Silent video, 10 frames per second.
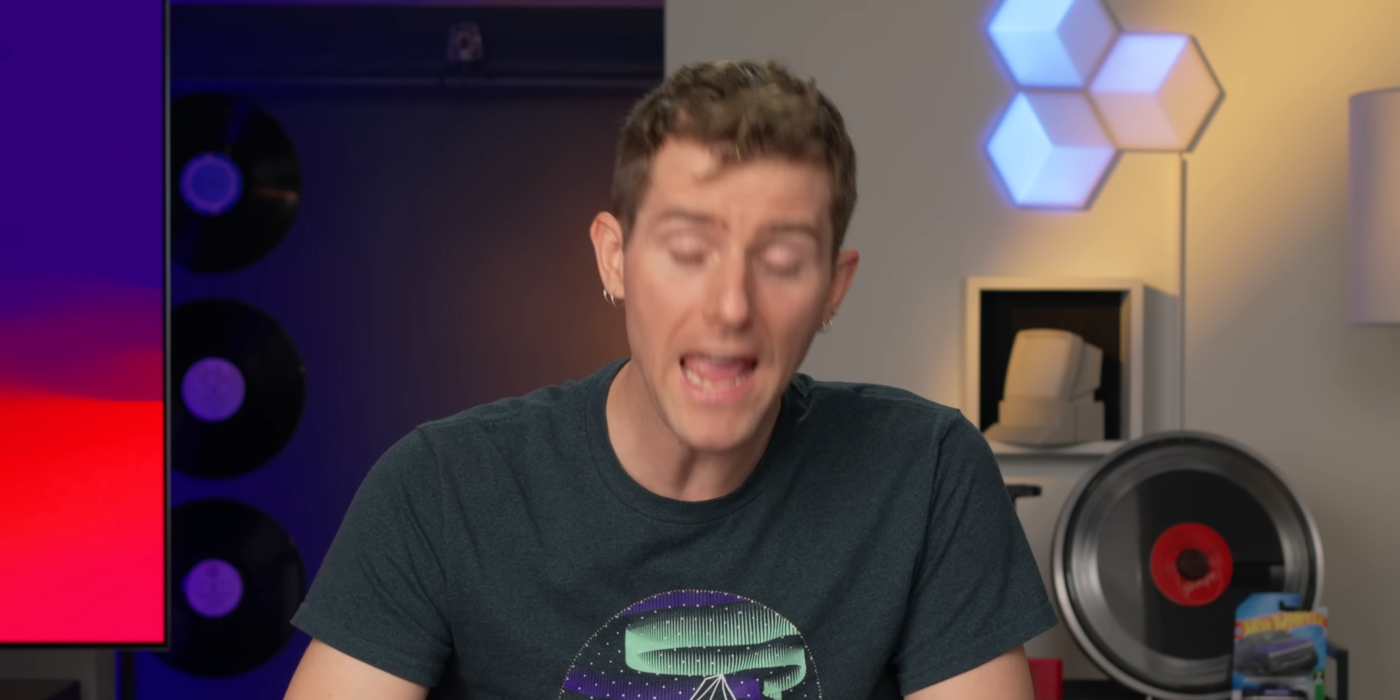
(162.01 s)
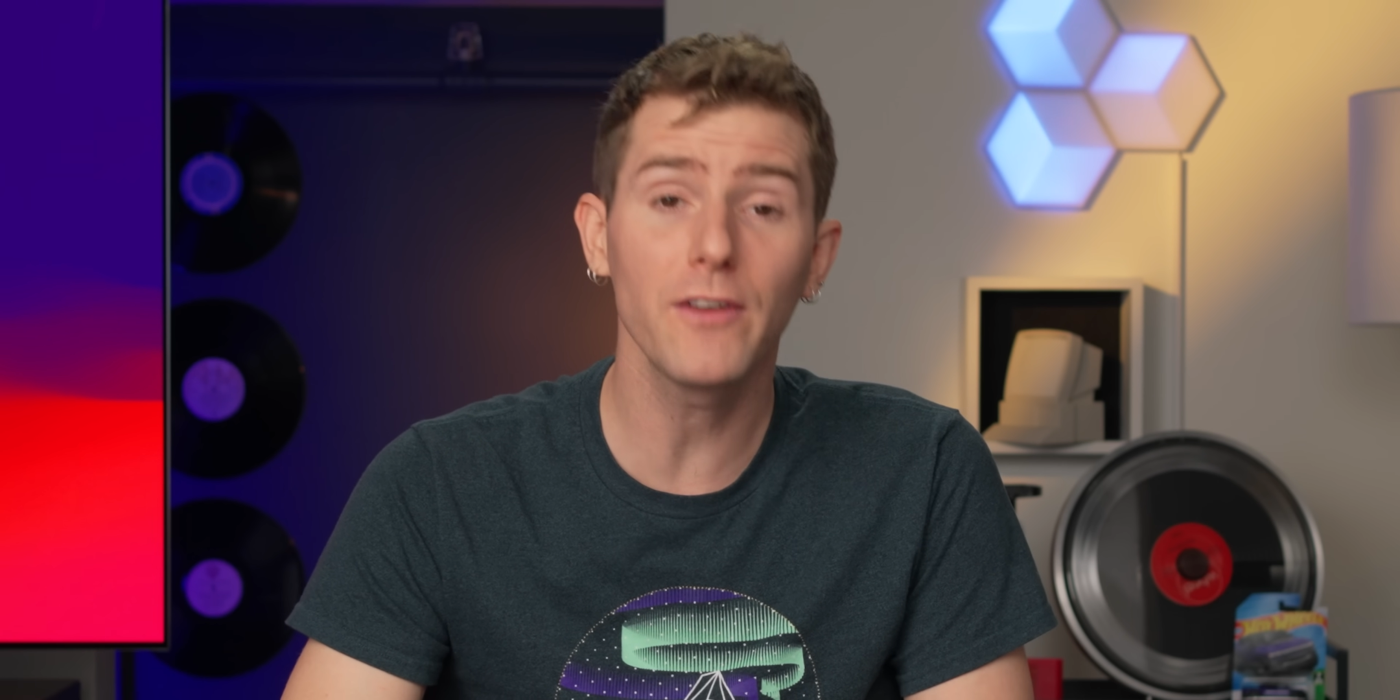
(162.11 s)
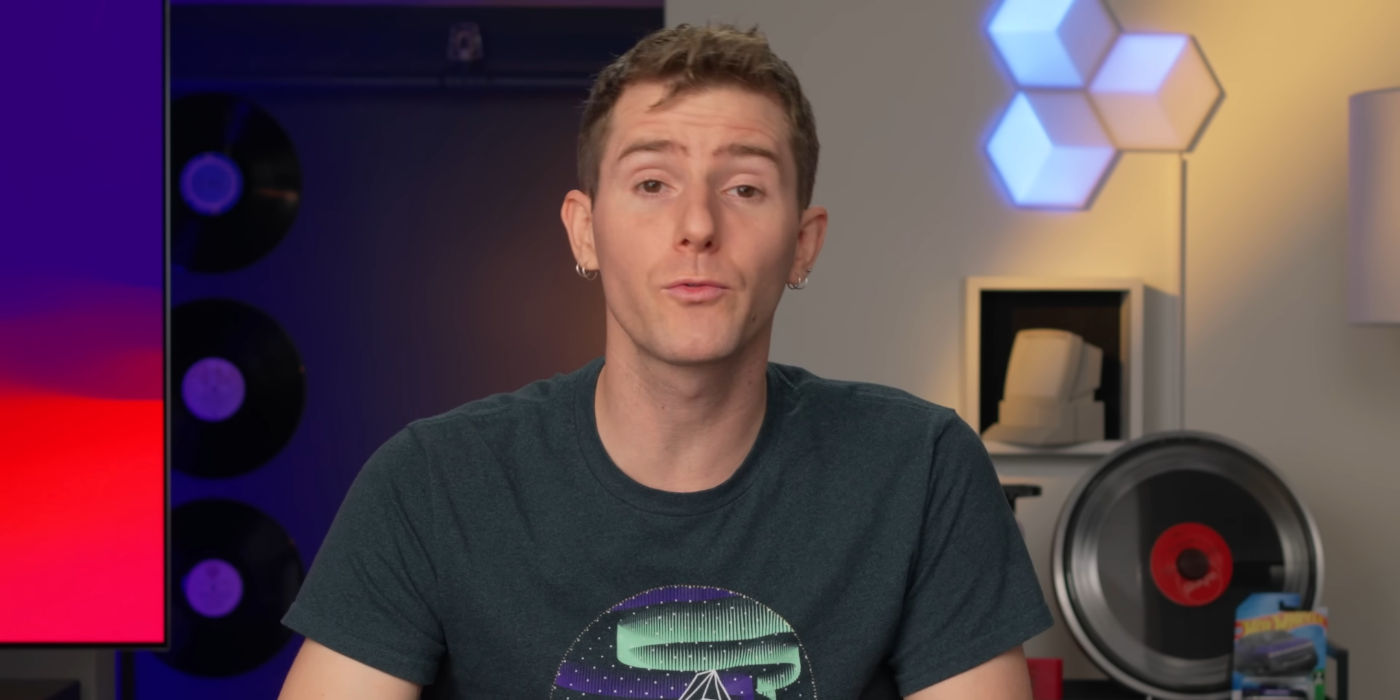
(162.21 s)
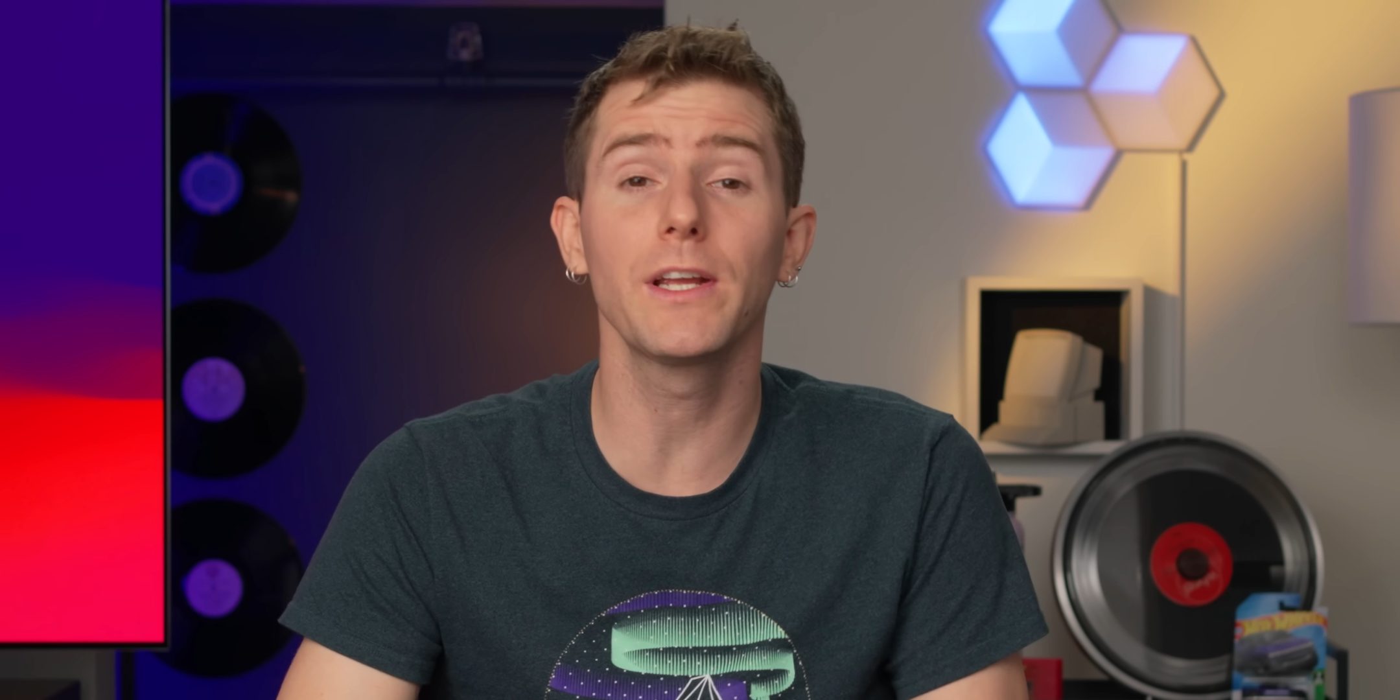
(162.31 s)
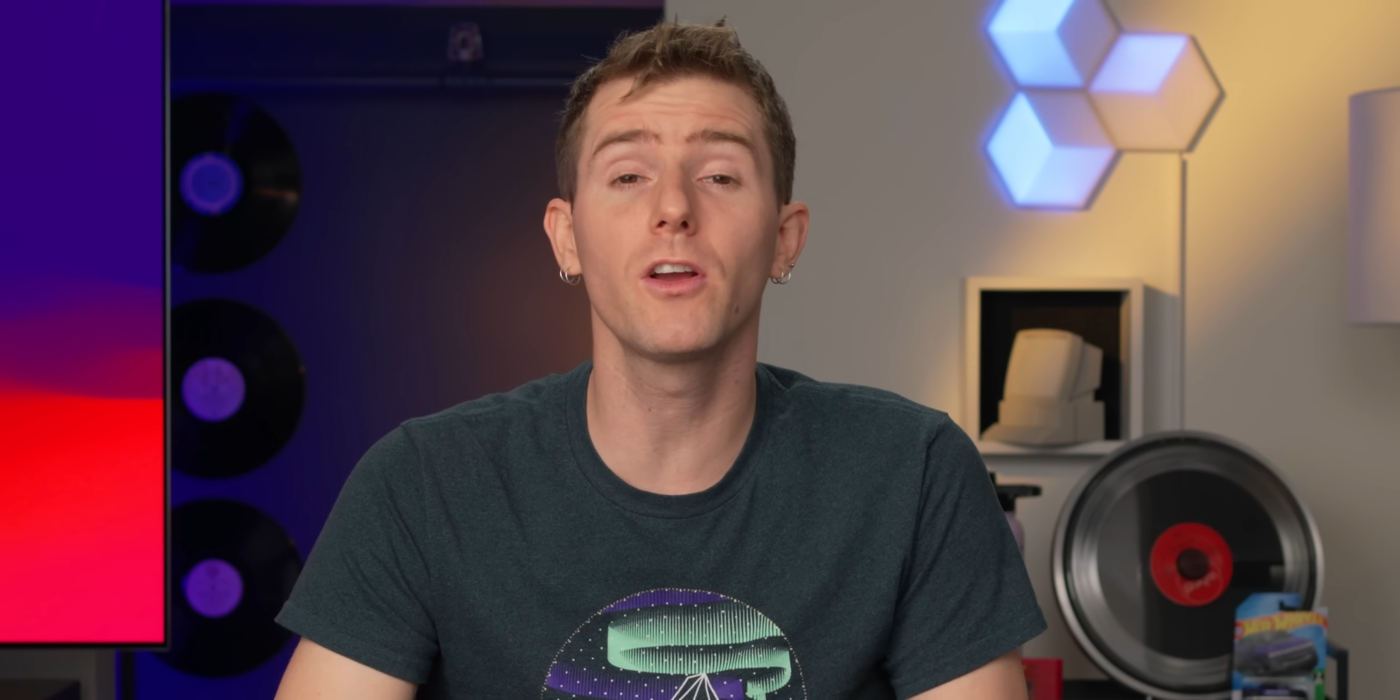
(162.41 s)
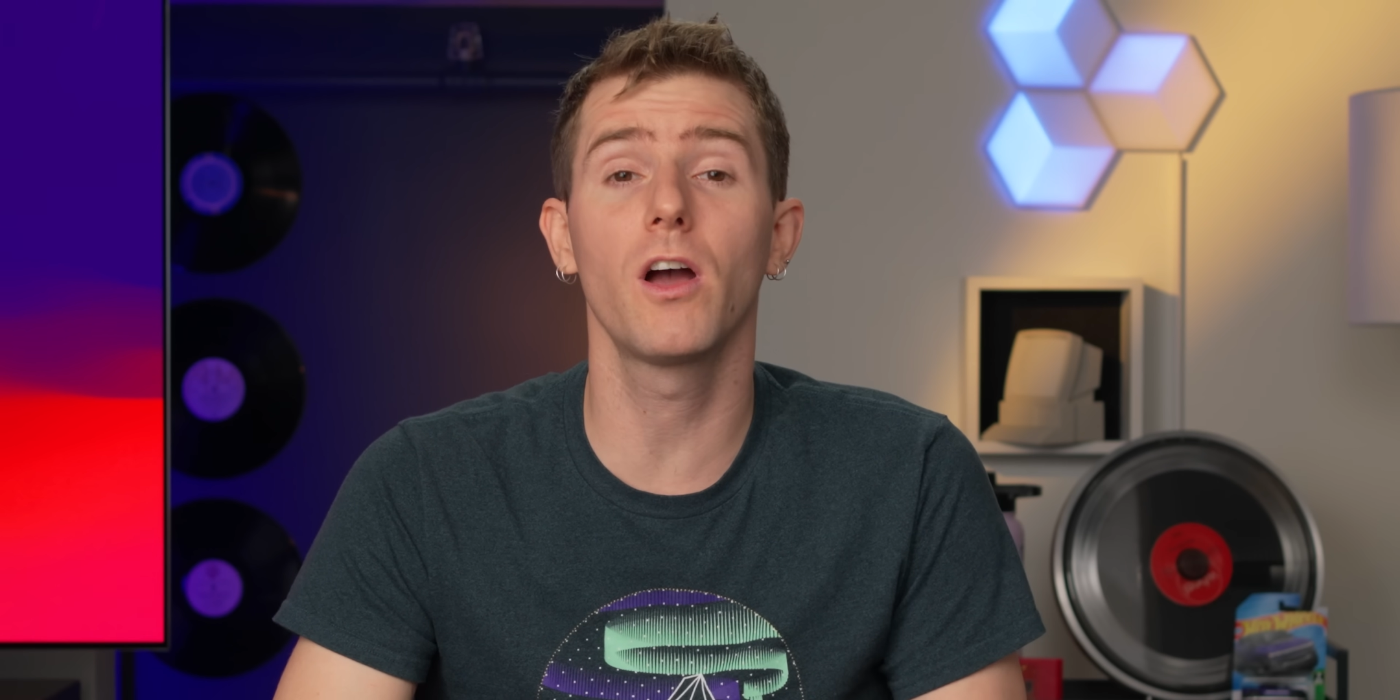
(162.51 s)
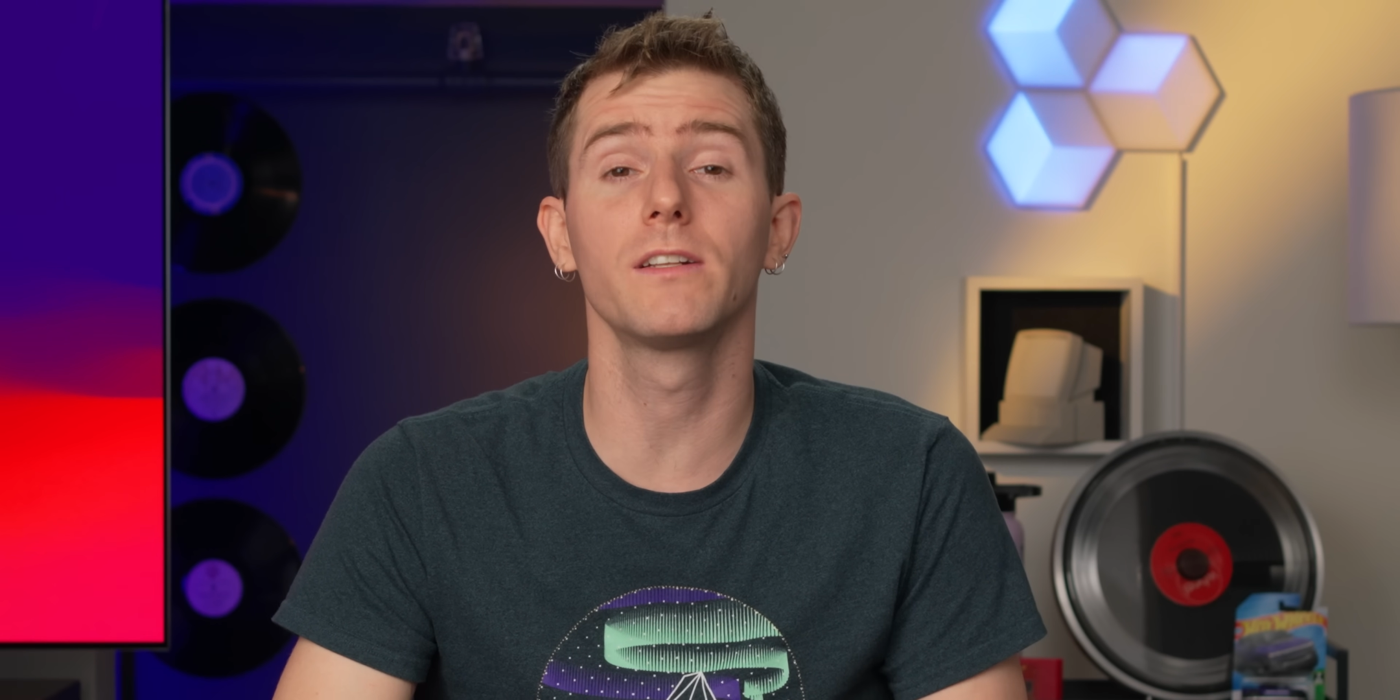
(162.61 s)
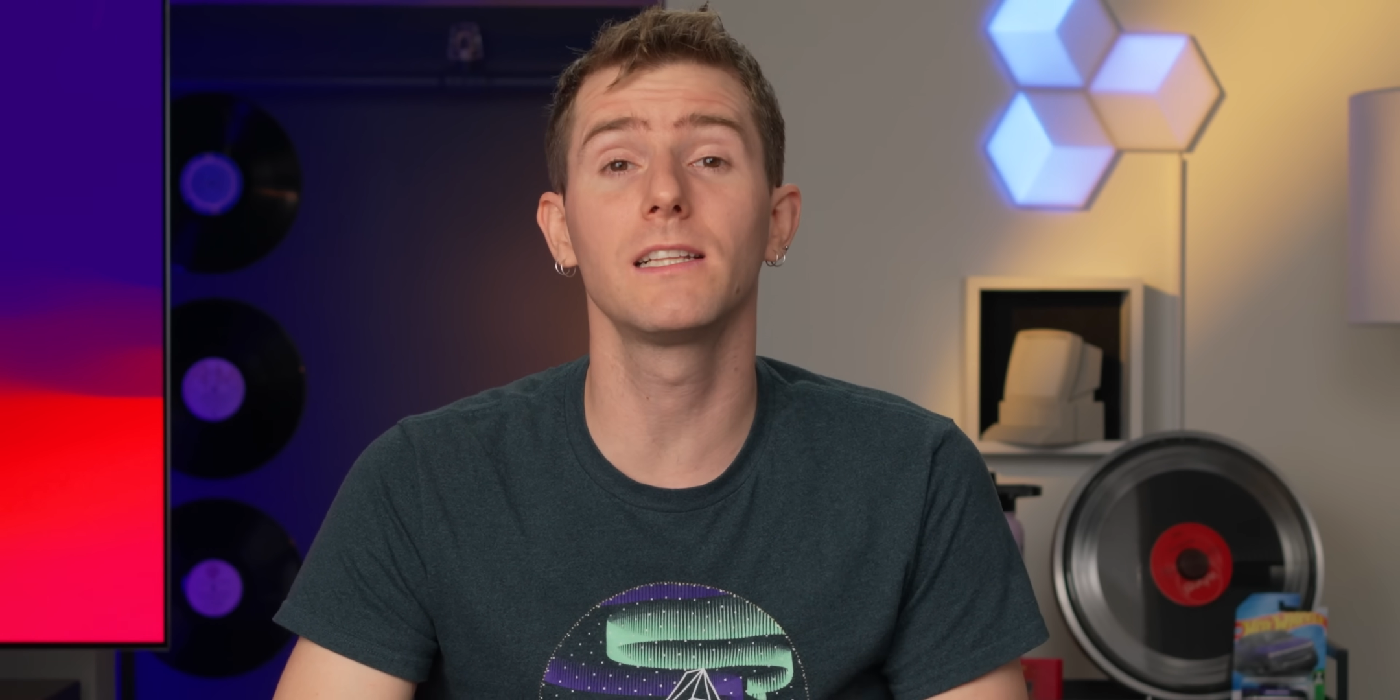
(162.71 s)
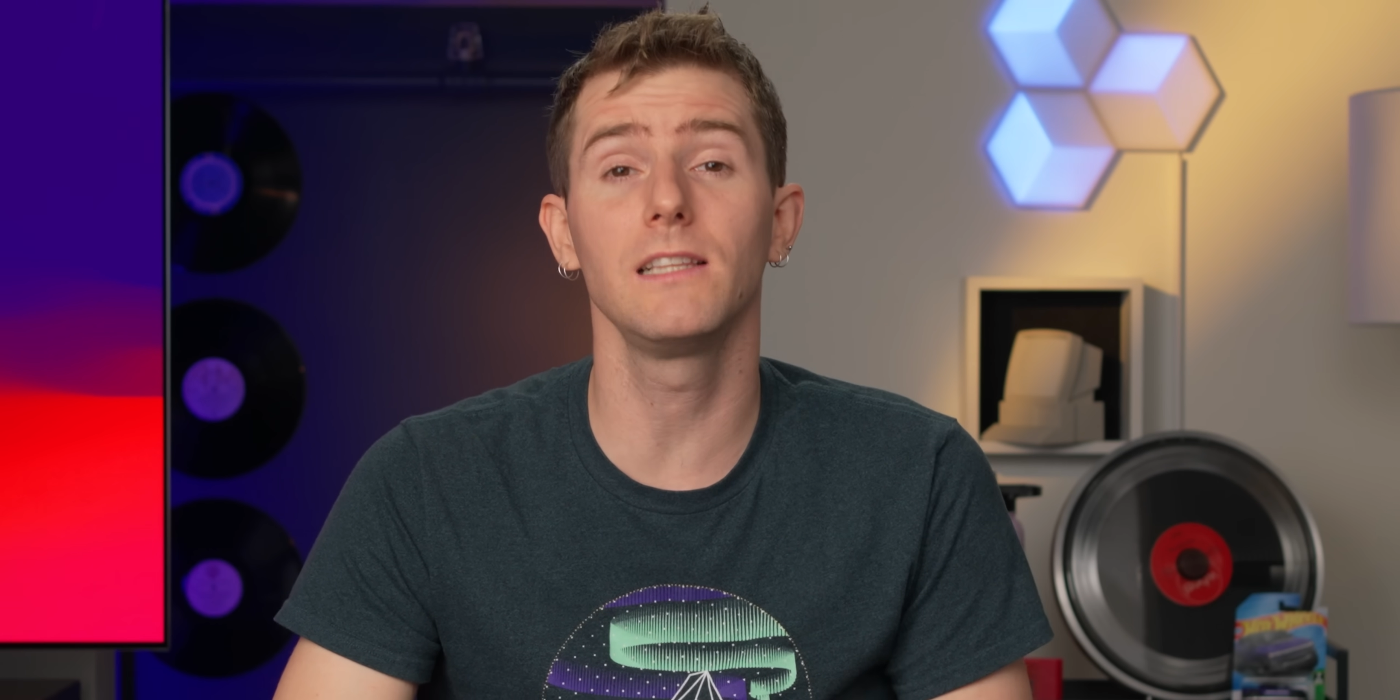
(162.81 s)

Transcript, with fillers: and RingConn